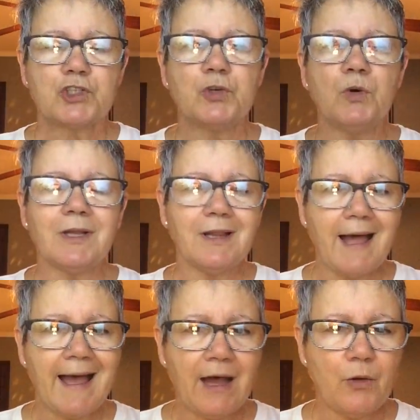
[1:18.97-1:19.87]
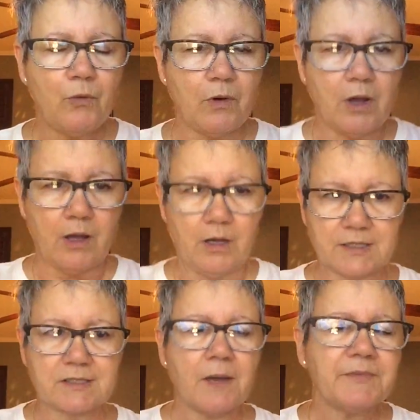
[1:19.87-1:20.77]
to allow
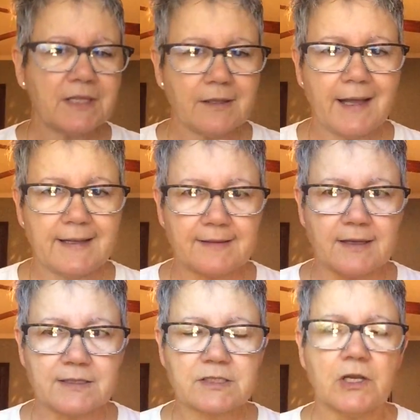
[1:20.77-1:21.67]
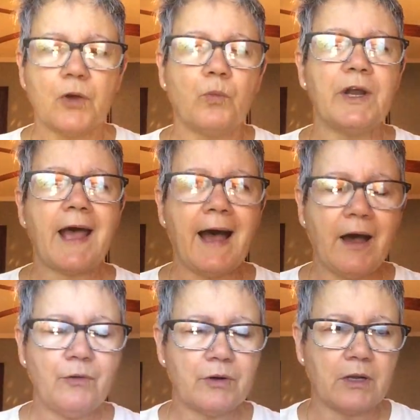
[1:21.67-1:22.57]
something like this
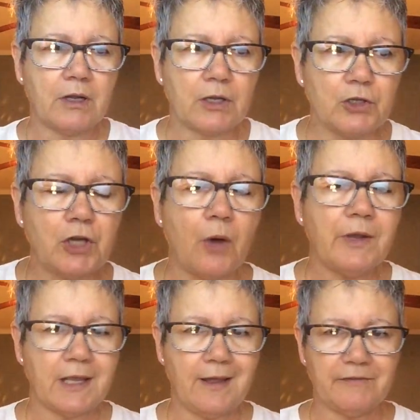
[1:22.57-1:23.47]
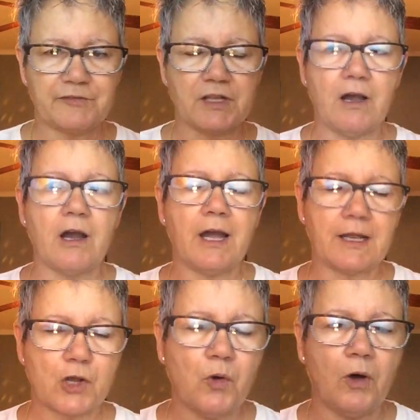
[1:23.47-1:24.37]
without going after her
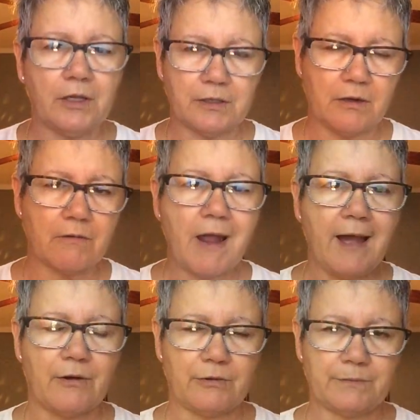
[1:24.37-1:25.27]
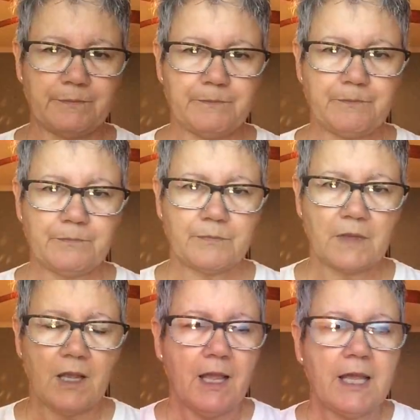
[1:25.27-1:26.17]
and calling her out?
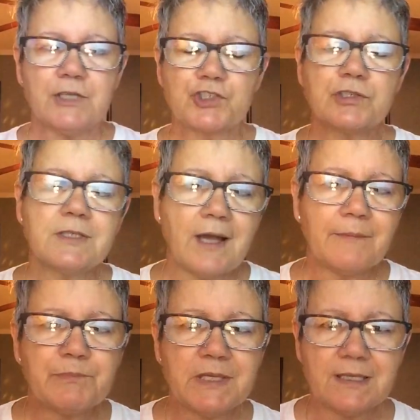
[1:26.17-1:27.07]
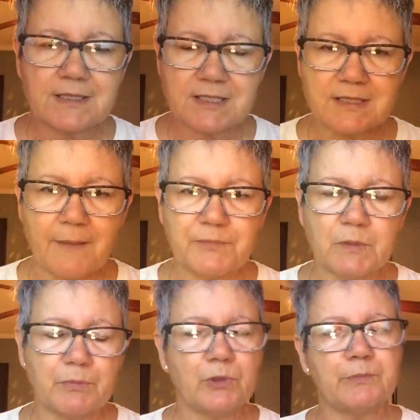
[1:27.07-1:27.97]
It should not be
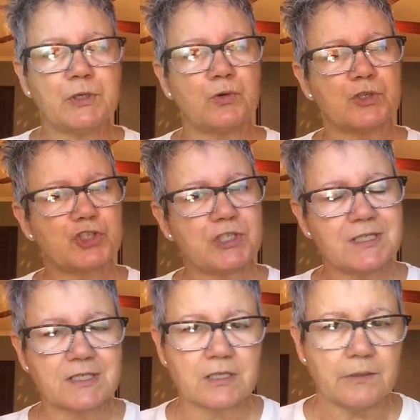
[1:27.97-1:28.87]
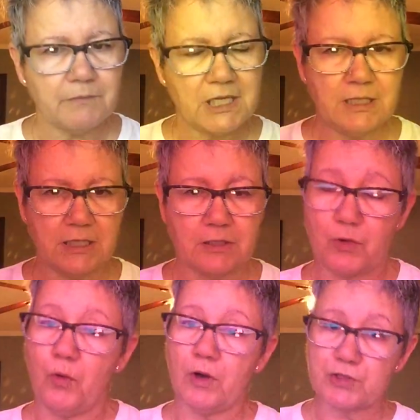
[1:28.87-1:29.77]
acceptable because she's a comedian
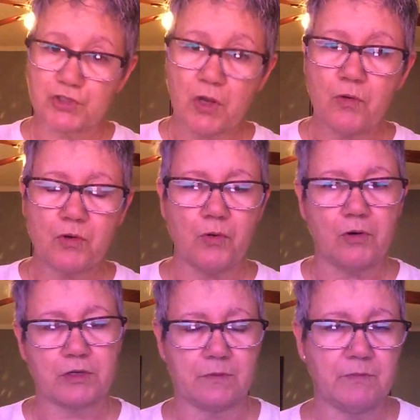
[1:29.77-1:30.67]
or so-called